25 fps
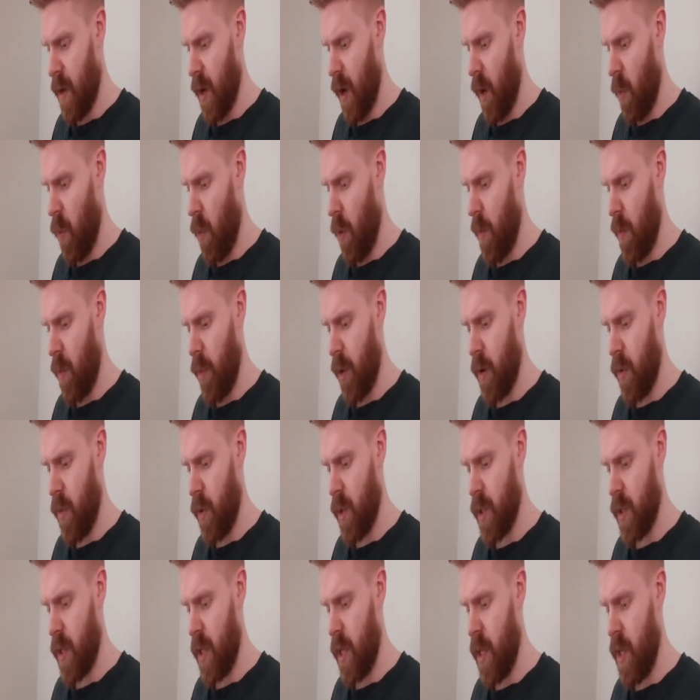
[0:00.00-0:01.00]
at one point,
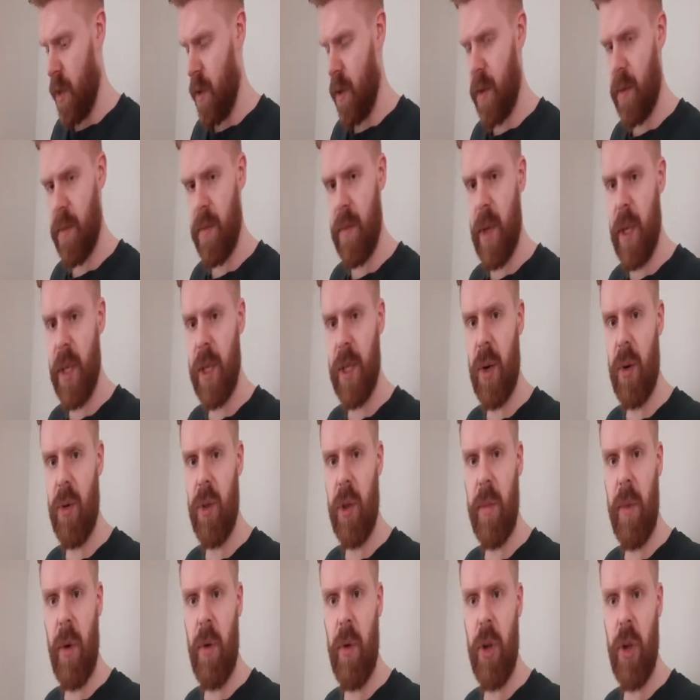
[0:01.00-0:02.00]
he
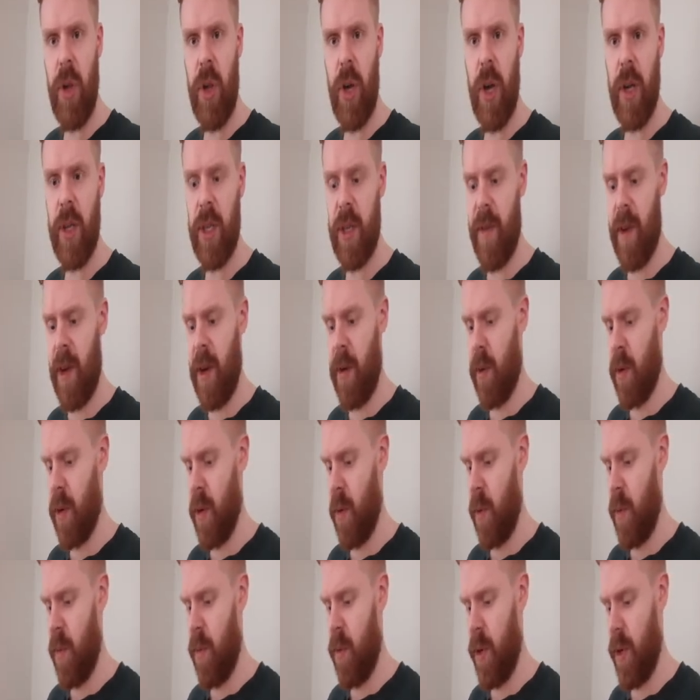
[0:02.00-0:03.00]
sold the most shirts of anyone
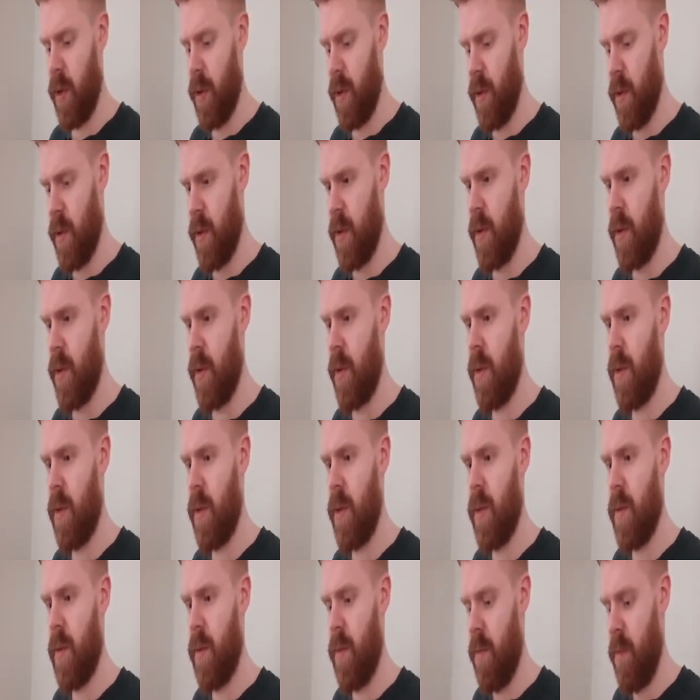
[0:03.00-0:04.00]
at one point.
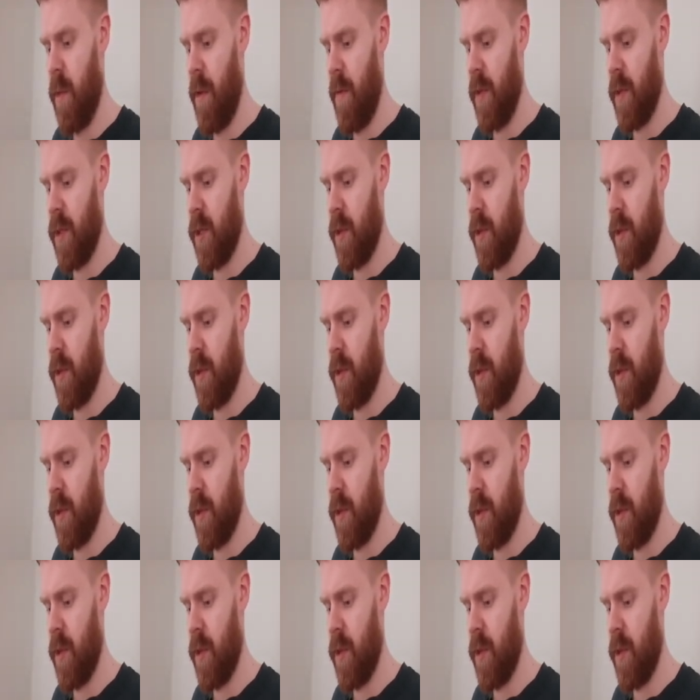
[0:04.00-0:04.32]
Memphis